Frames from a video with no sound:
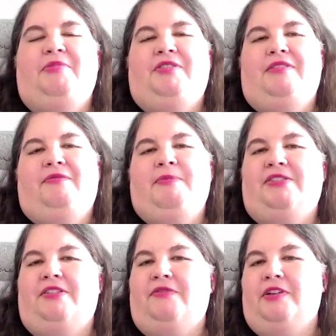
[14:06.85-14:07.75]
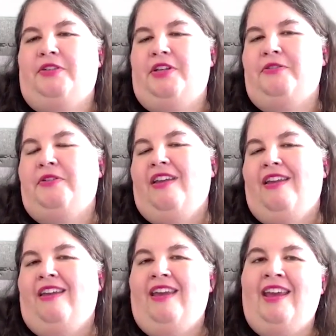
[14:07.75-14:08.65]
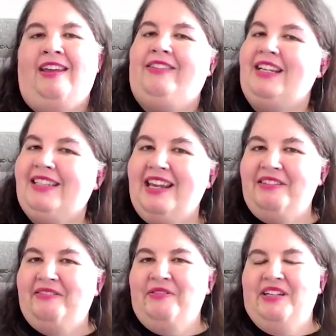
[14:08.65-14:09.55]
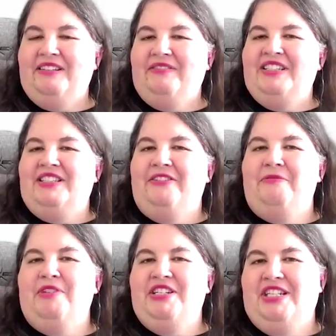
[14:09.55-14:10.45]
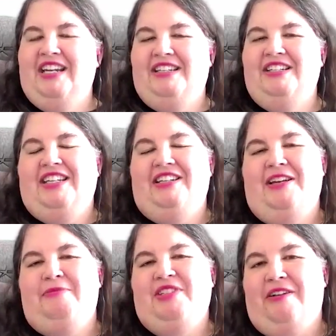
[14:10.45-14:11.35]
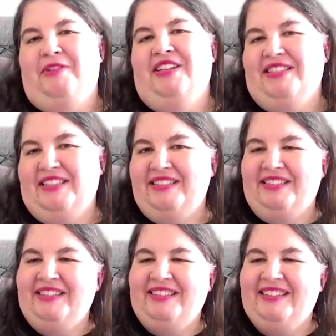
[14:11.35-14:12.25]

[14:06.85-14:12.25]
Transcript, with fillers: People can make sure to follow you. And cool, thanks cool. again. We, we so appreciate you taking time to talk with us.